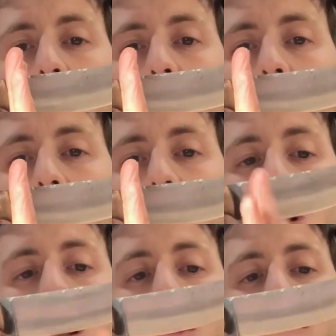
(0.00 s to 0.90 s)
wound
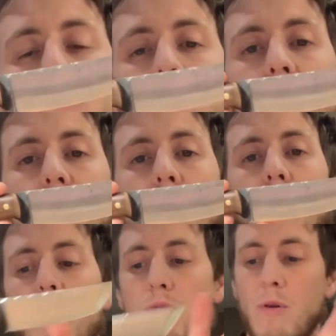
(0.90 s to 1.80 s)
channel for a
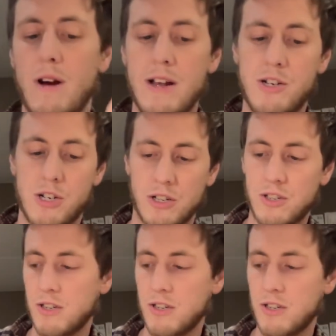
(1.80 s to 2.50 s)
full 4 inches.